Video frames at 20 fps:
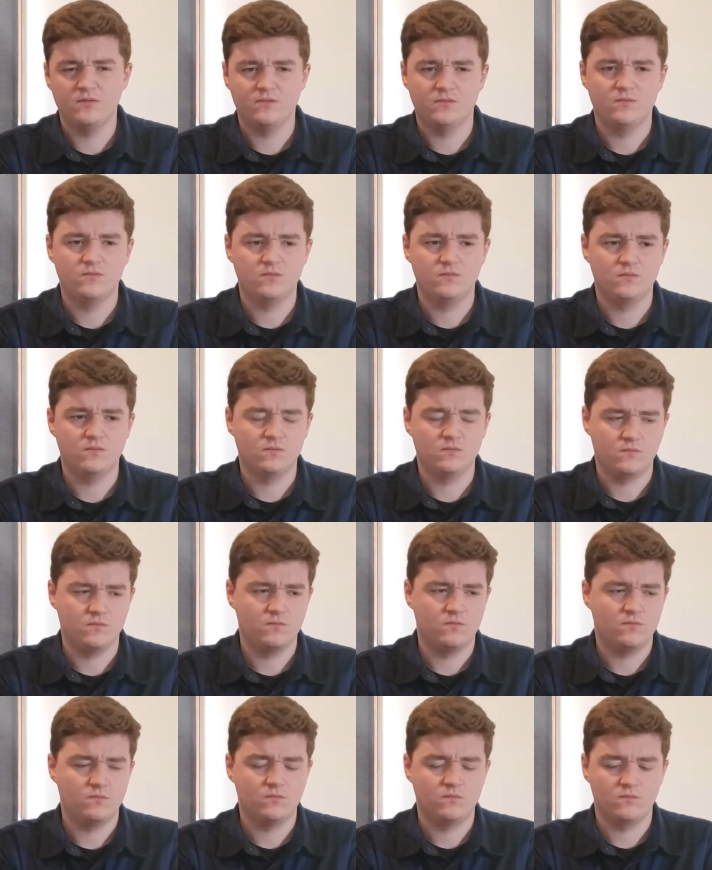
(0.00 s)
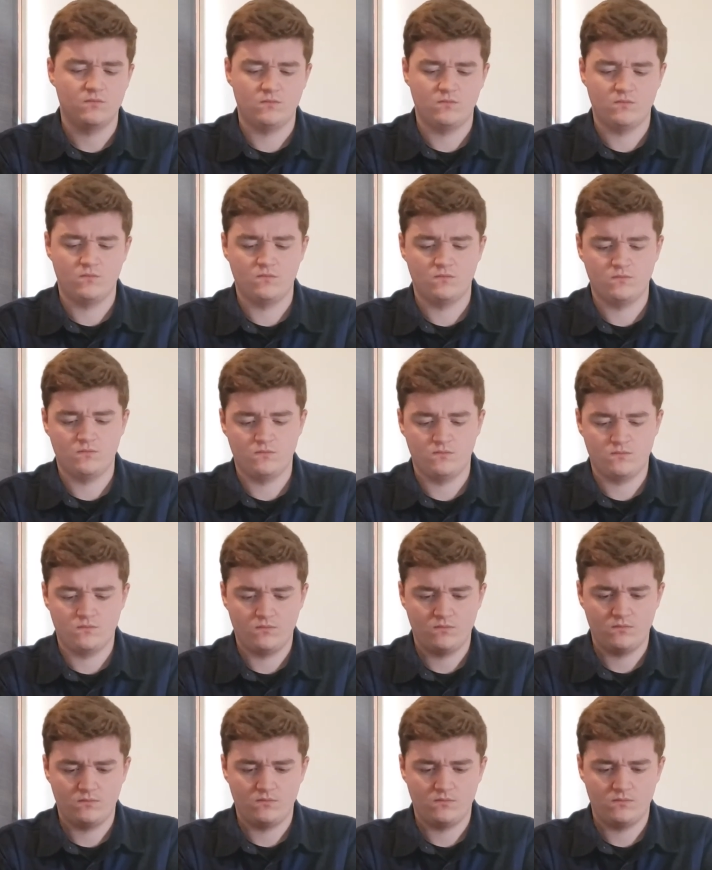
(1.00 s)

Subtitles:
Nobody speaks.